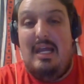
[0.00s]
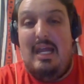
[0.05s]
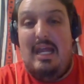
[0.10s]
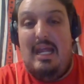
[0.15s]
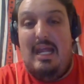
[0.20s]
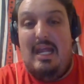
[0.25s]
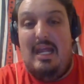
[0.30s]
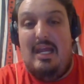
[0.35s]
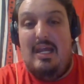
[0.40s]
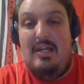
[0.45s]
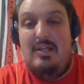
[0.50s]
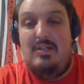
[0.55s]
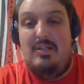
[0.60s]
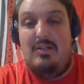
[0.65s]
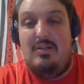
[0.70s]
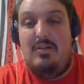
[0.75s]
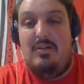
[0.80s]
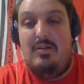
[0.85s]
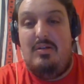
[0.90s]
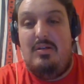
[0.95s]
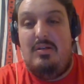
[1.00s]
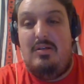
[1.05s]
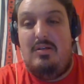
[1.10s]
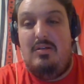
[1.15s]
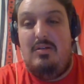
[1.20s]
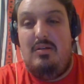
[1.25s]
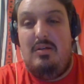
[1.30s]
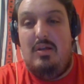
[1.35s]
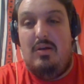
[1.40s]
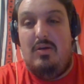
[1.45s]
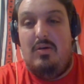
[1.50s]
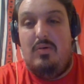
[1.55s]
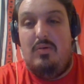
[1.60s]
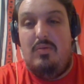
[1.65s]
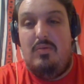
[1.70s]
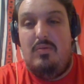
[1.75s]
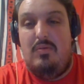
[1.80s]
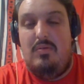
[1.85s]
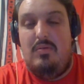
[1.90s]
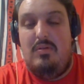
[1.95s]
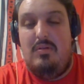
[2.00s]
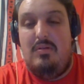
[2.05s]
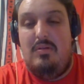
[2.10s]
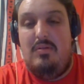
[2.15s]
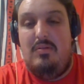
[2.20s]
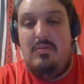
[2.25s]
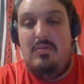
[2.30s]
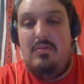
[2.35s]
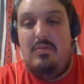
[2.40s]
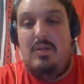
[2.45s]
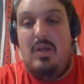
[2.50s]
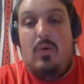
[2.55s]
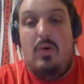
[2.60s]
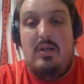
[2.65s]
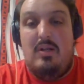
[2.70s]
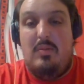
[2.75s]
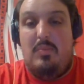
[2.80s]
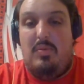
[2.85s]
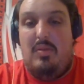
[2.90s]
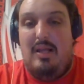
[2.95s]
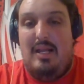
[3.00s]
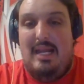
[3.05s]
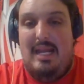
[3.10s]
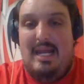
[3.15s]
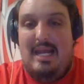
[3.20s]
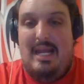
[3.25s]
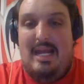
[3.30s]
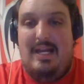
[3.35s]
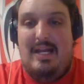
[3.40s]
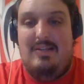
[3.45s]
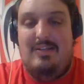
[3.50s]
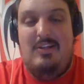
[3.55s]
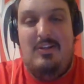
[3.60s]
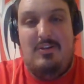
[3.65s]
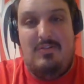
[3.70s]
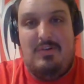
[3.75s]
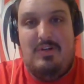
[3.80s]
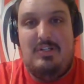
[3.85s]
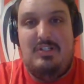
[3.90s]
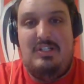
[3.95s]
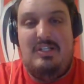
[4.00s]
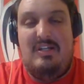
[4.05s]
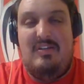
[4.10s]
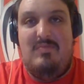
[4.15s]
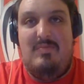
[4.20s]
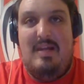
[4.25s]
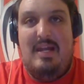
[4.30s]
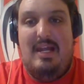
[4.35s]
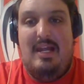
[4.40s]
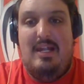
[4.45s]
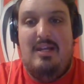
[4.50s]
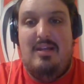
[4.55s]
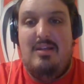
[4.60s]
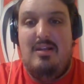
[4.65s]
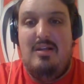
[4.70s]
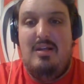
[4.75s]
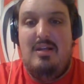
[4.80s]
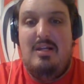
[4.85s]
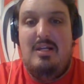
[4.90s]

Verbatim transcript: and, you know, going to play at the University of Maine,